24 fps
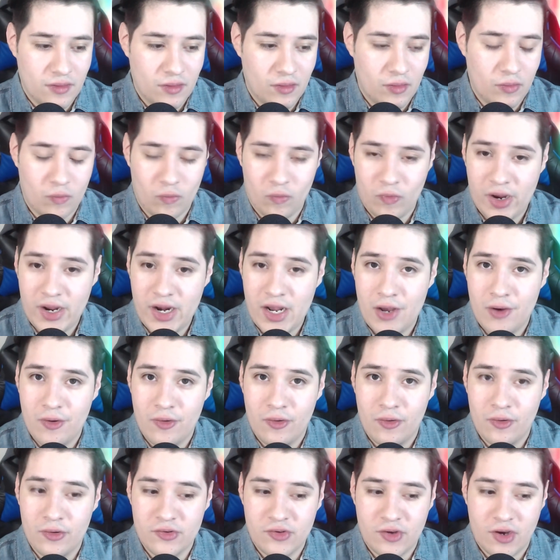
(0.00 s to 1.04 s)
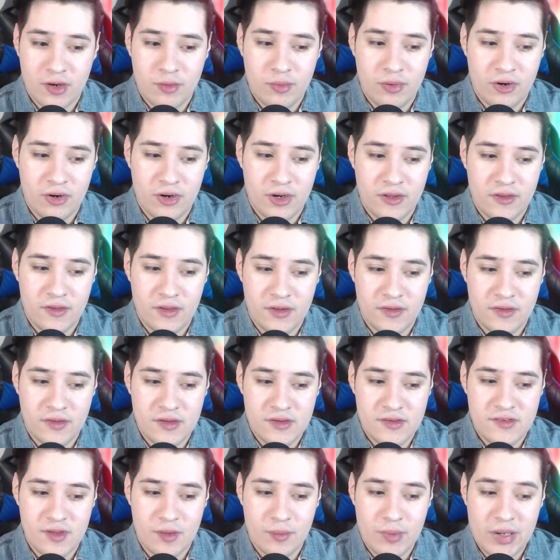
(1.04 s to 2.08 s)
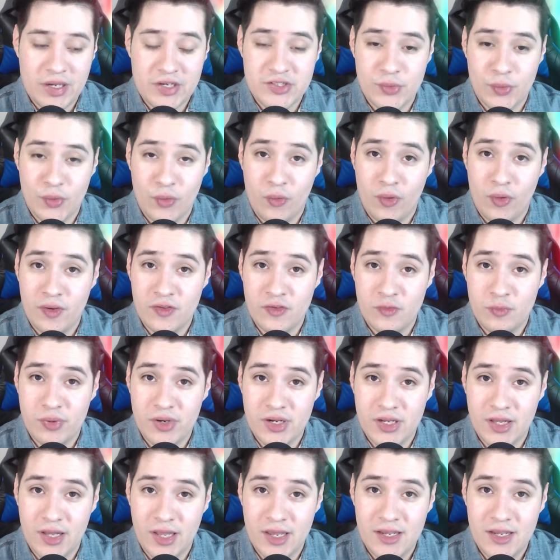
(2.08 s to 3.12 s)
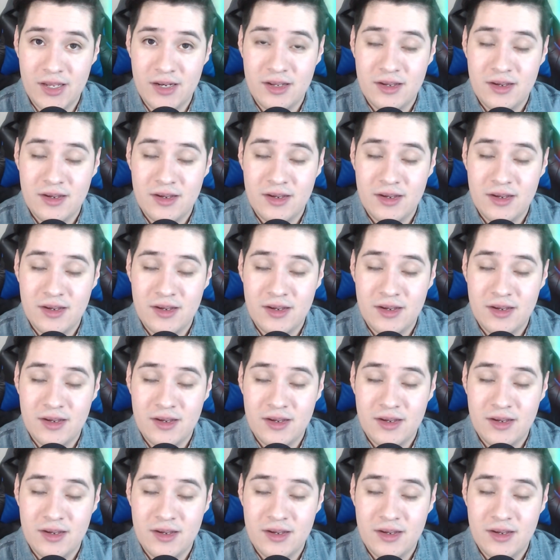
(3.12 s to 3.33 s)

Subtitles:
write-out or document or anything like this. I'm actually recording this pretty late.